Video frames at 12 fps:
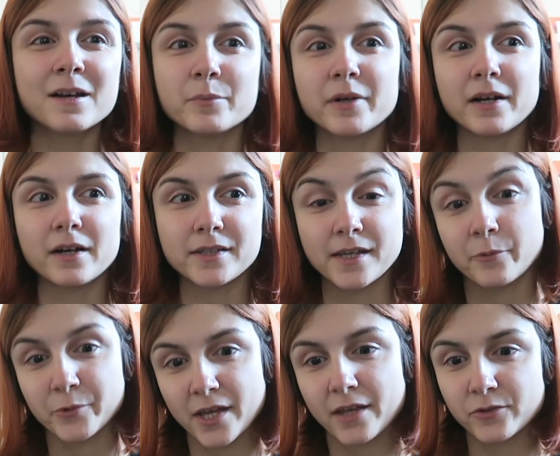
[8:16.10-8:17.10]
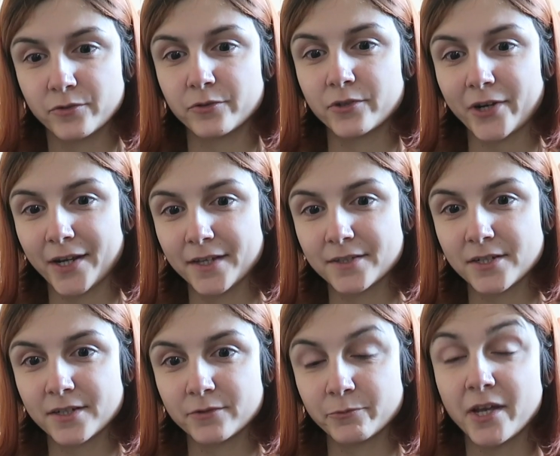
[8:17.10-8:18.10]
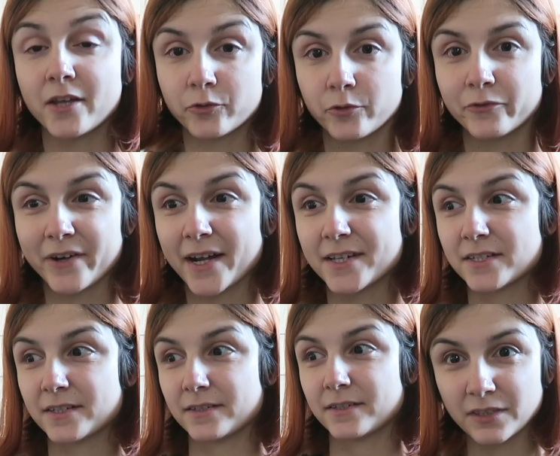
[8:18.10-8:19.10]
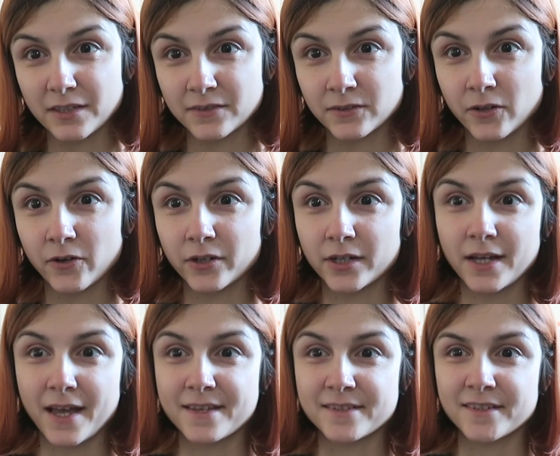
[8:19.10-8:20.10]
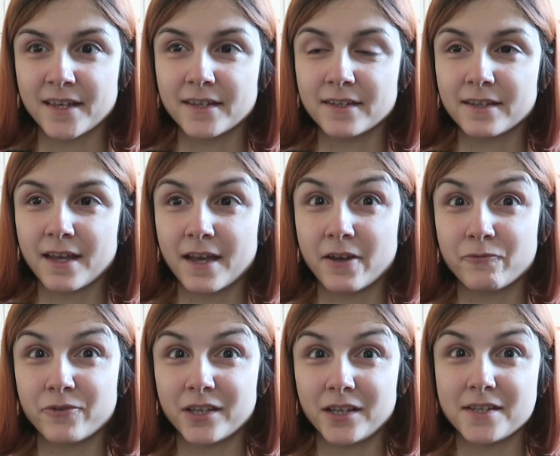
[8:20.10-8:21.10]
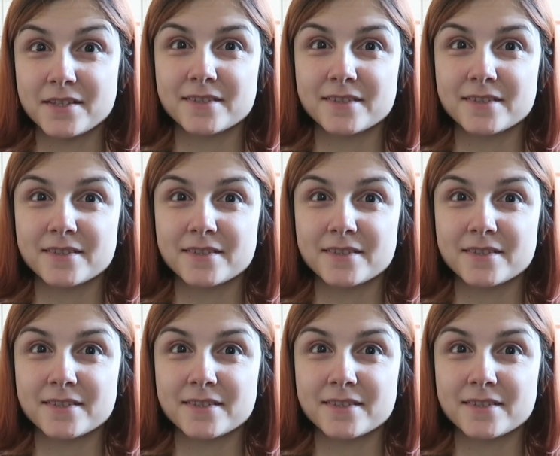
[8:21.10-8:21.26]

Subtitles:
But yeah, we had to write this long essay and finally